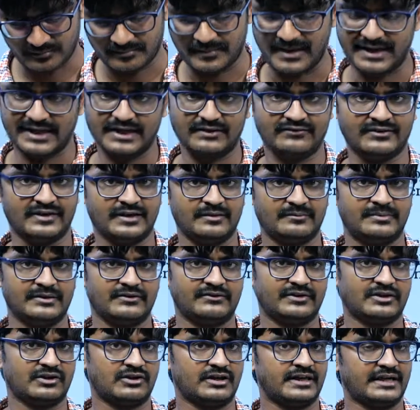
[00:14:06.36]
Magnifying
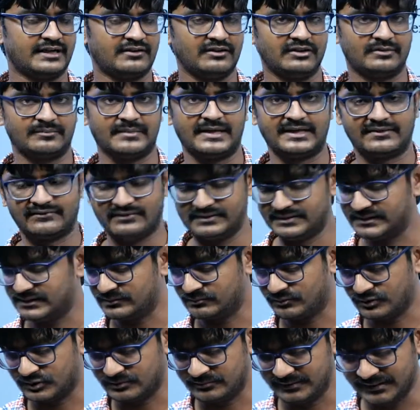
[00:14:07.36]
power or angular magnification
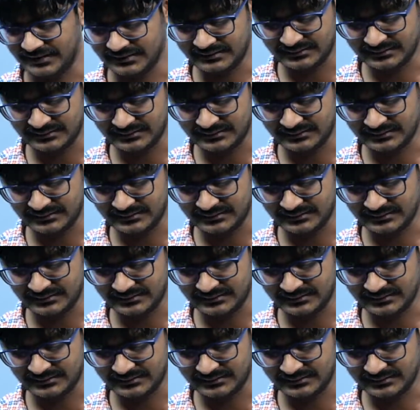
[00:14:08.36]
both mean